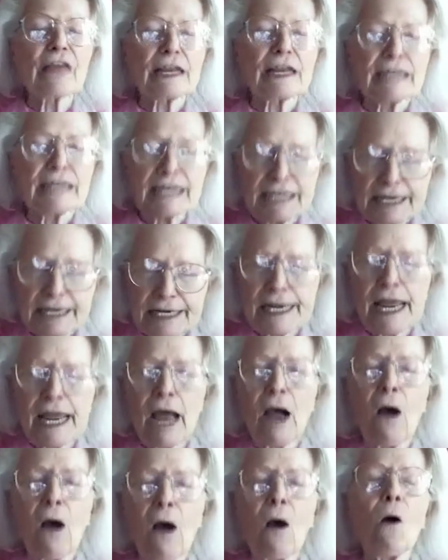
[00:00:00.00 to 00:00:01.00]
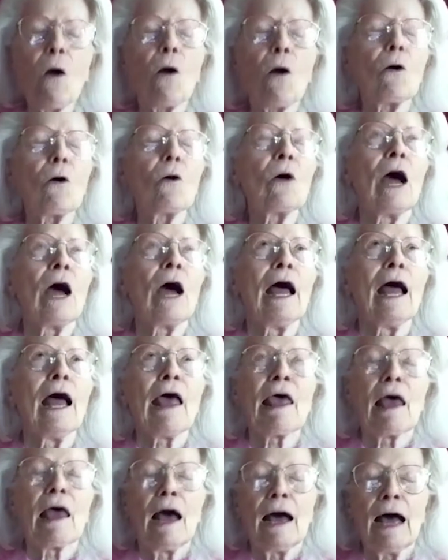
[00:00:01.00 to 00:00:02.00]
They didn't know.
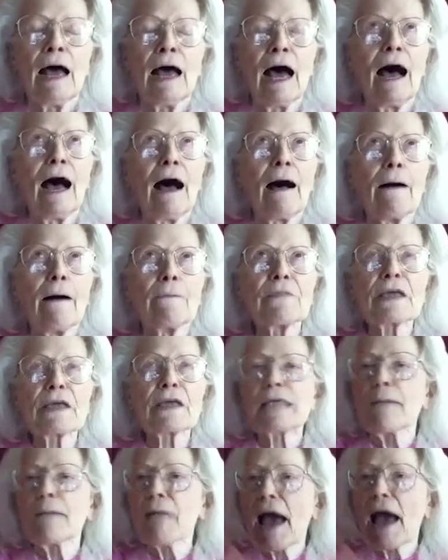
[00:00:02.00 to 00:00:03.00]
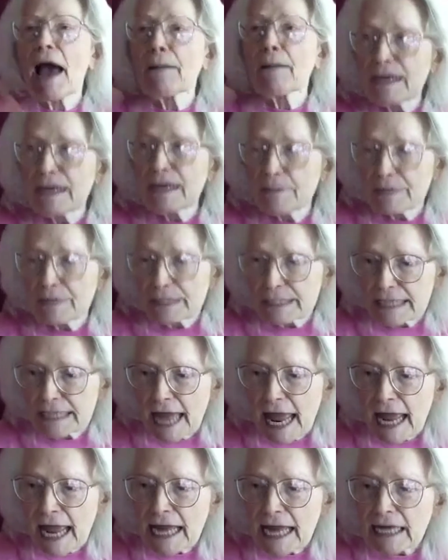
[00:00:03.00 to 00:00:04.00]
They somehow made a
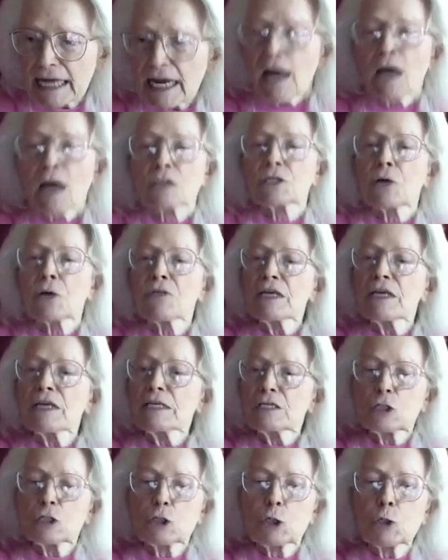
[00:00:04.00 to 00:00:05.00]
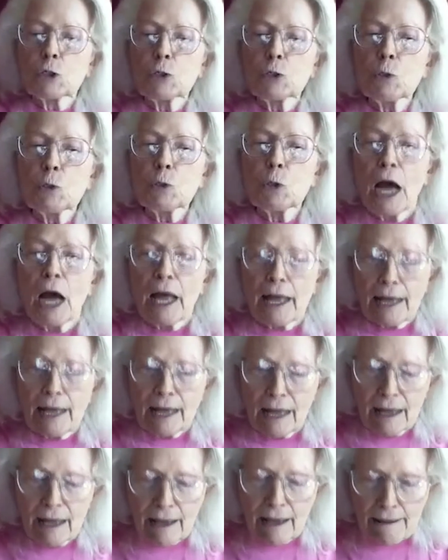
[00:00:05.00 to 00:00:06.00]
mistake. So these two
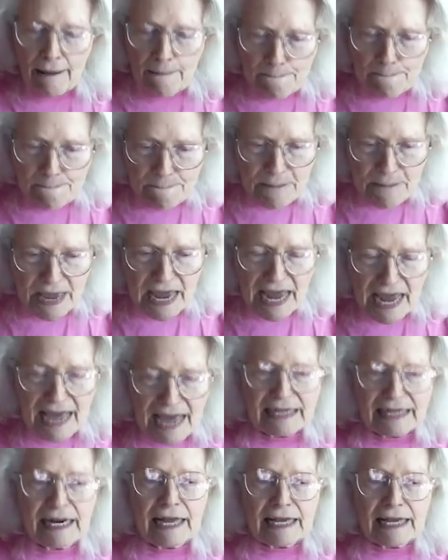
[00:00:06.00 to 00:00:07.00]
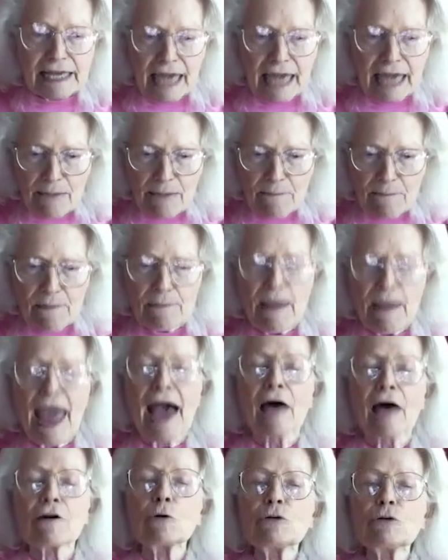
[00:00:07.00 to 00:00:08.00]
men came
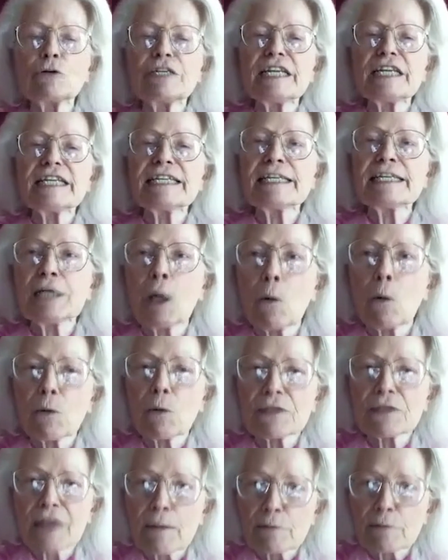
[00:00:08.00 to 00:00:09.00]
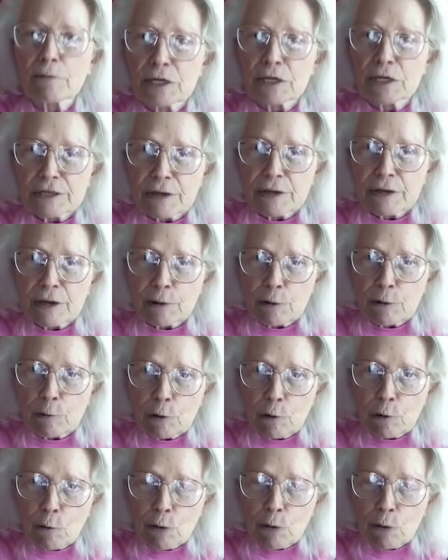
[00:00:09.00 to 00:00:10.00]
out who didn't know what they were
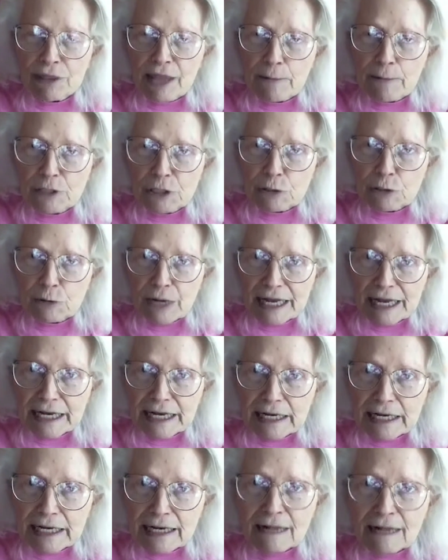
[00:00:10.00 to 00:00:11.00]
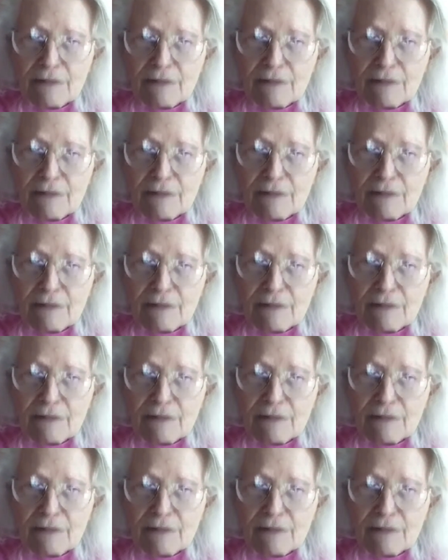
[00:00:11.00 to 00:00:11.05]
what they were doing.